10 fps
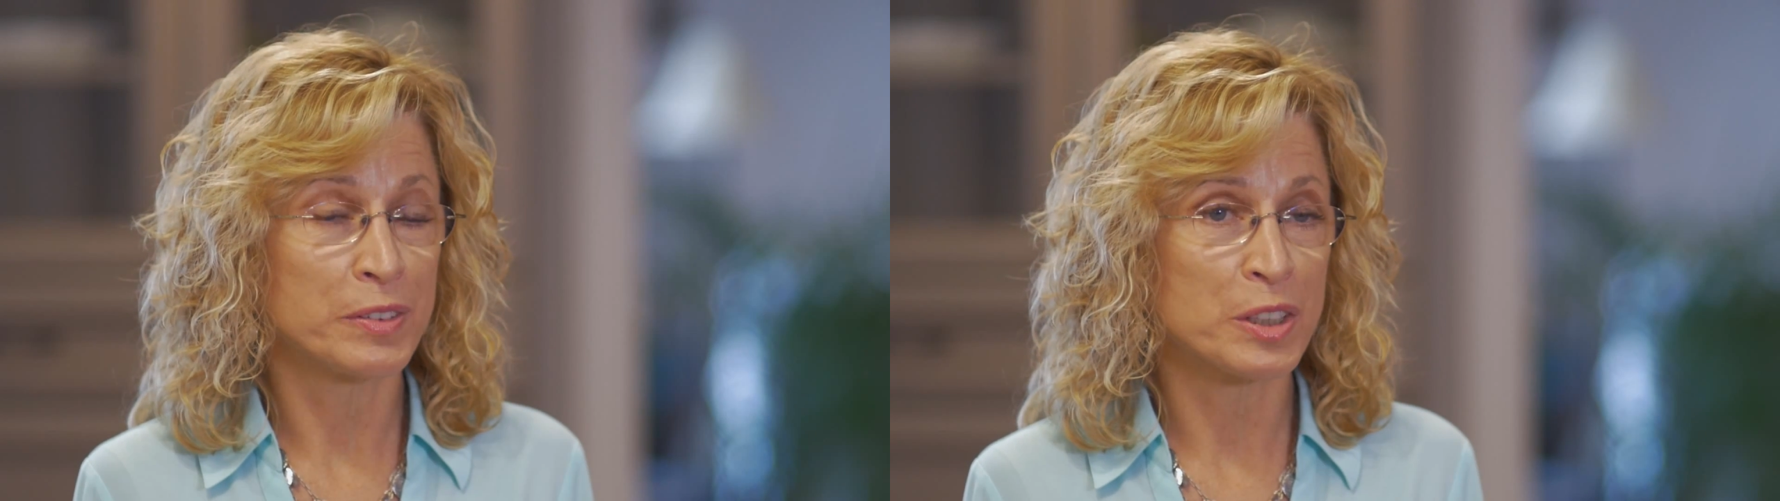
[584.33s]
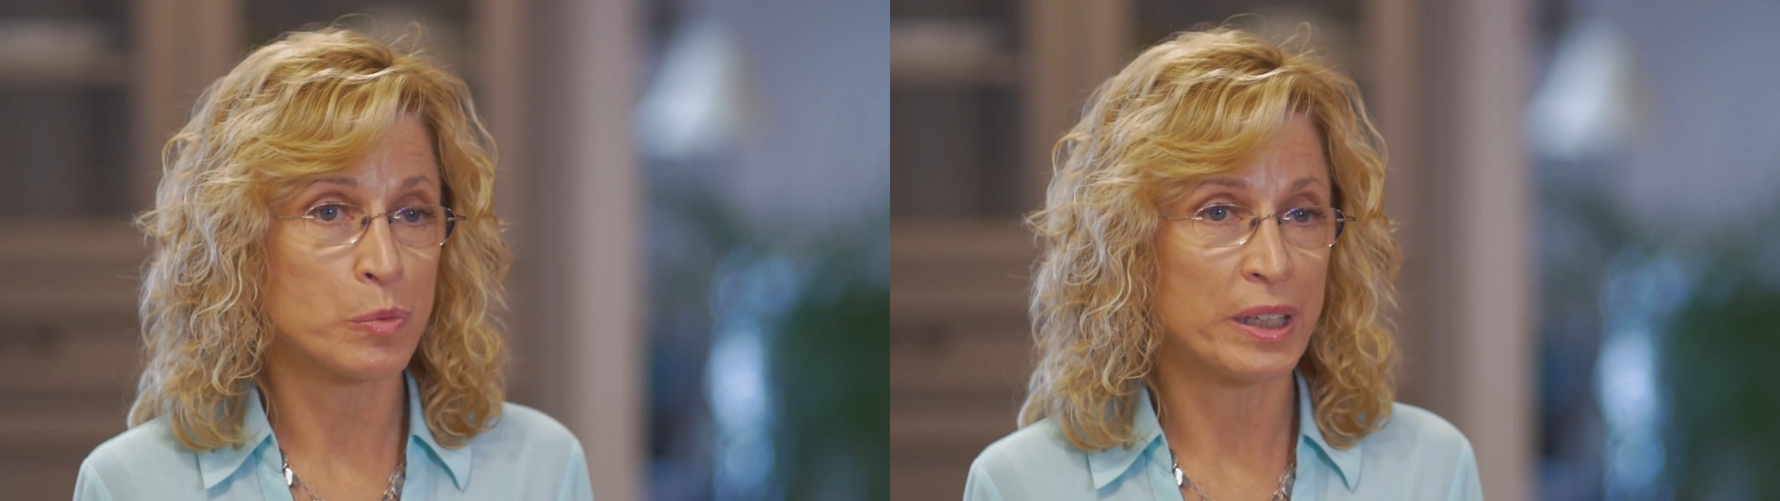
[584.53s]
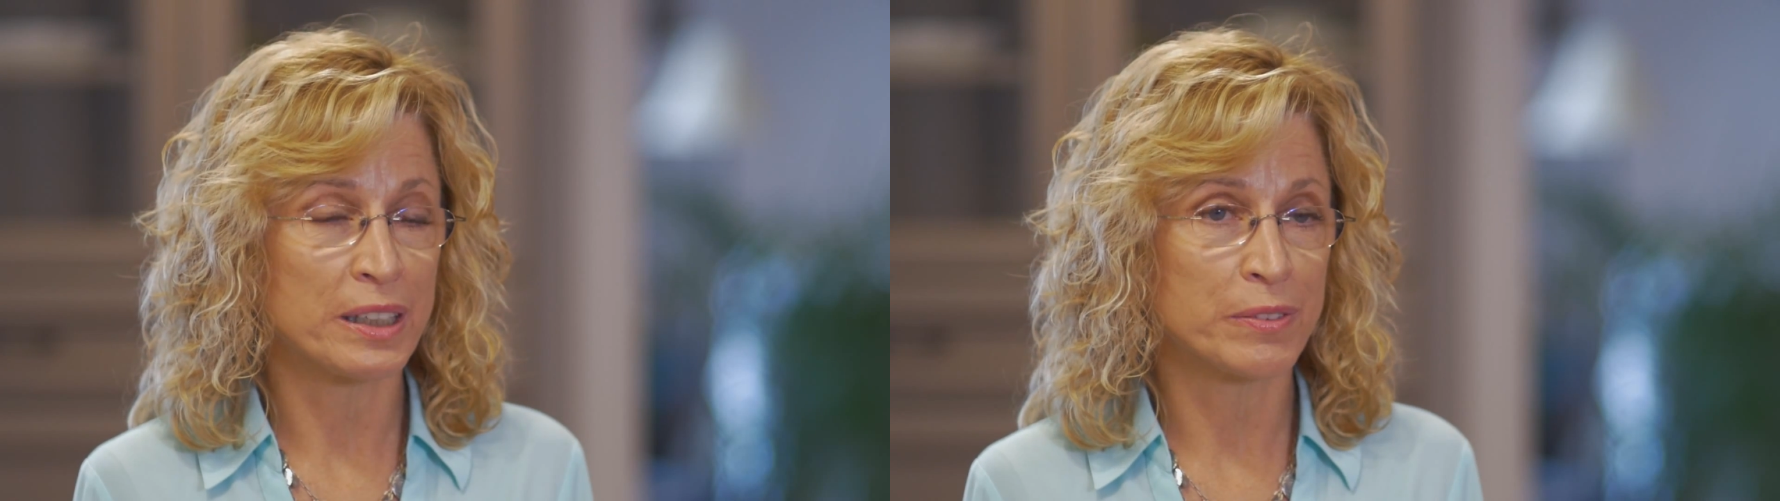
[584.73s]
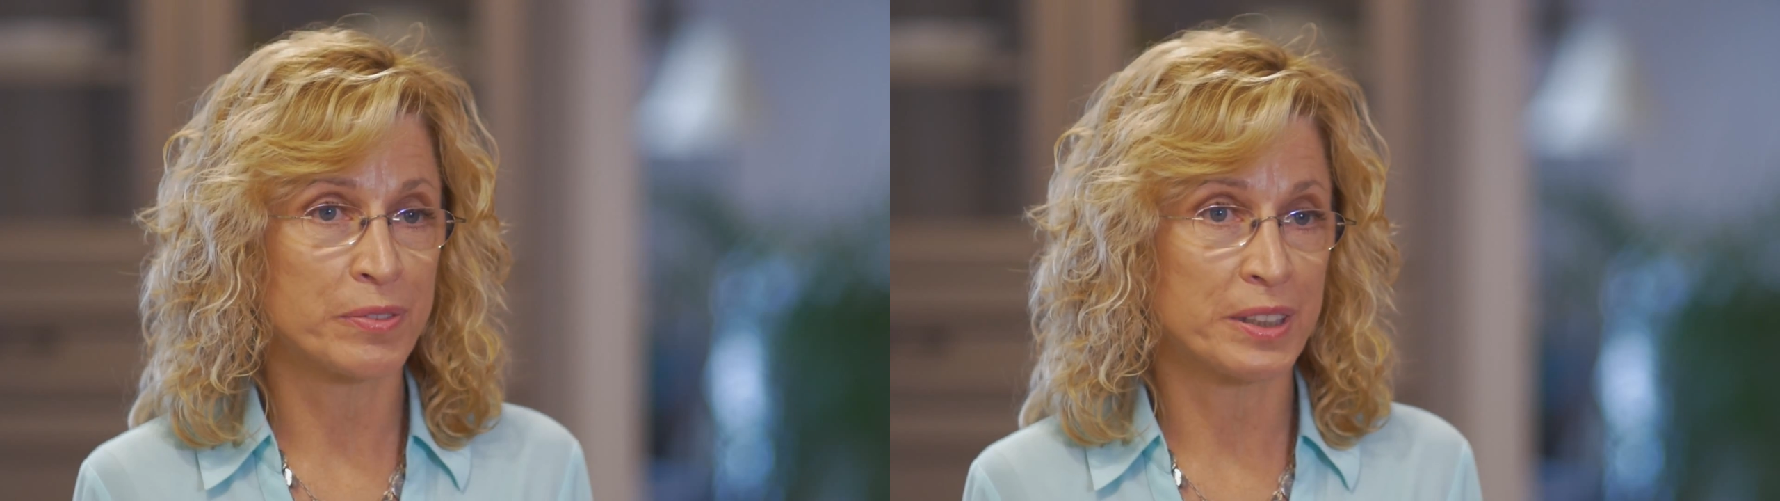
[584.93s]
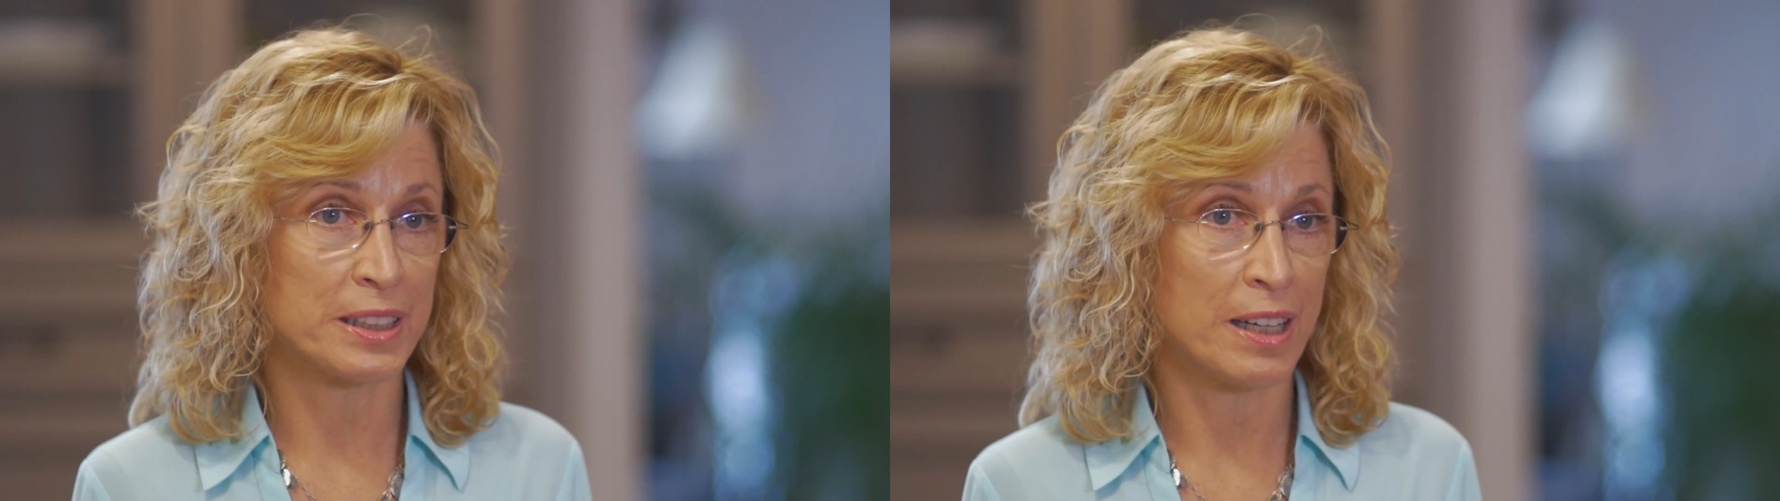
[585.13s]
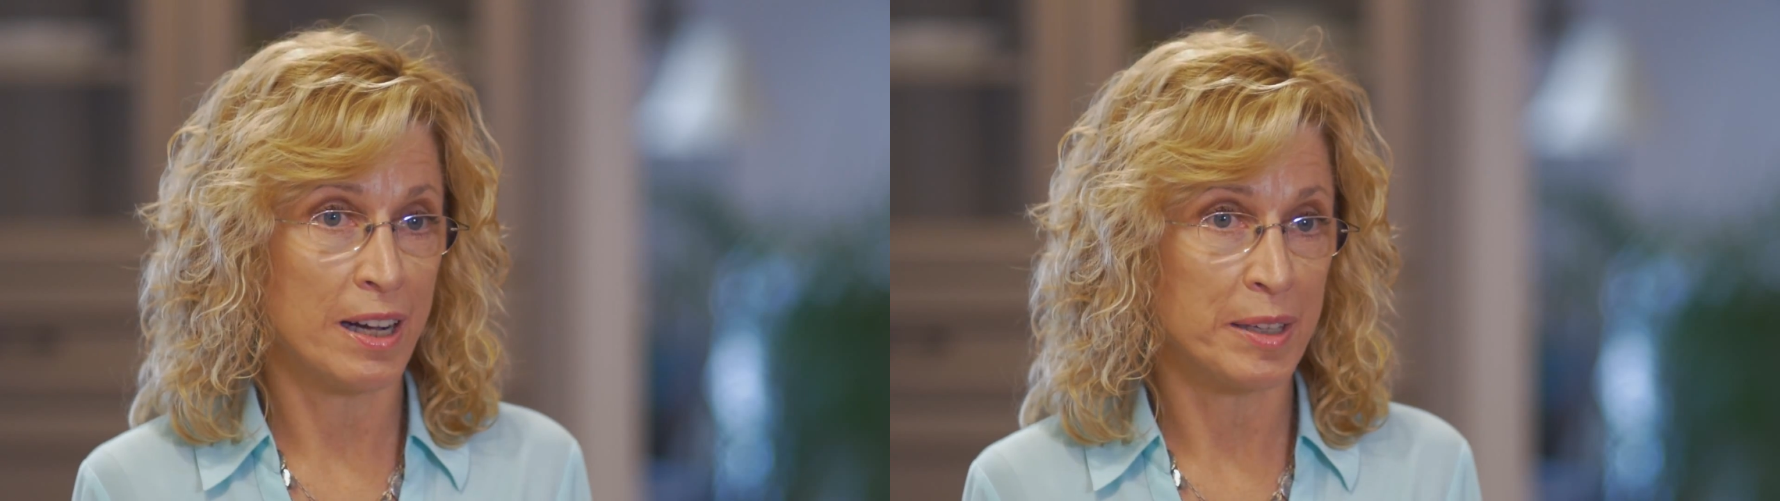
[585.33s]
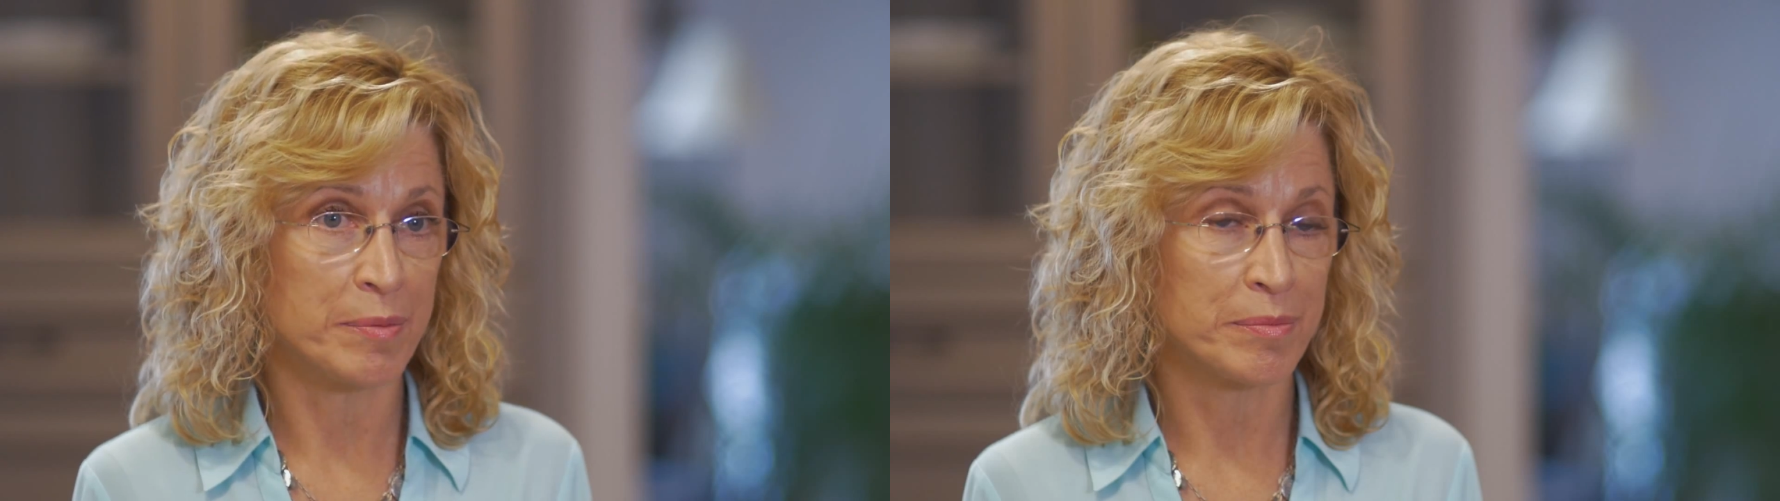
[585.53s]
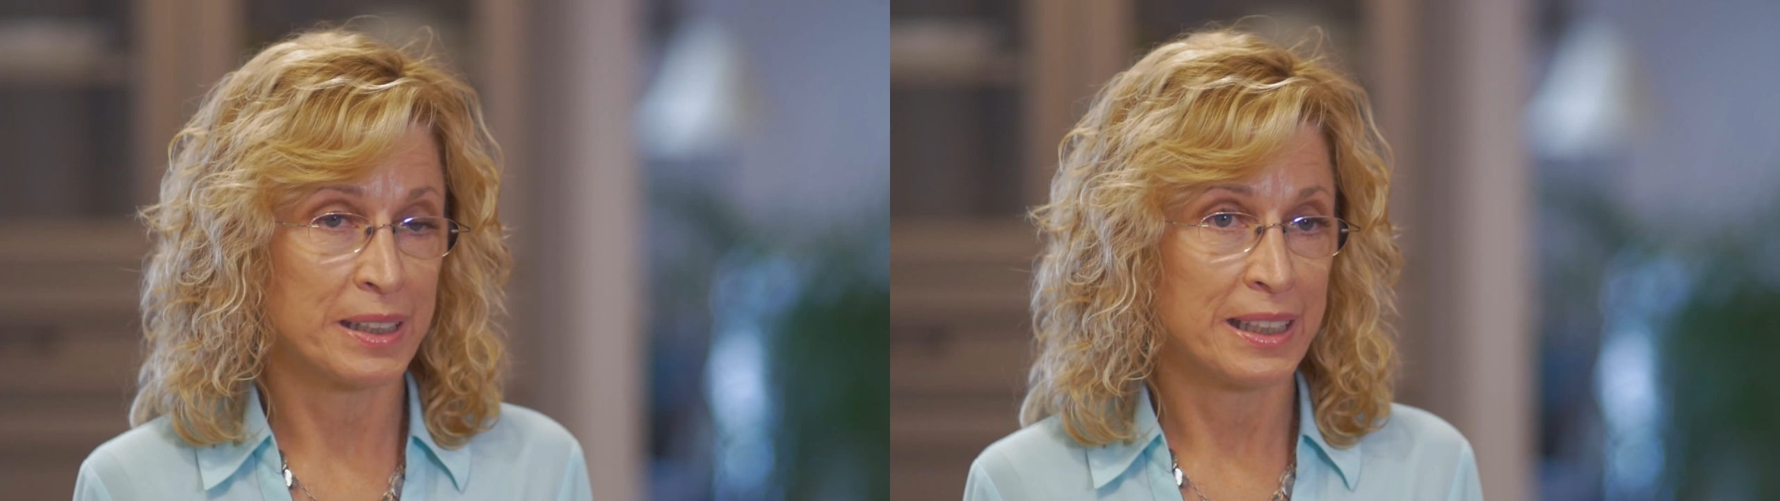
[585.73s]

us well for the time,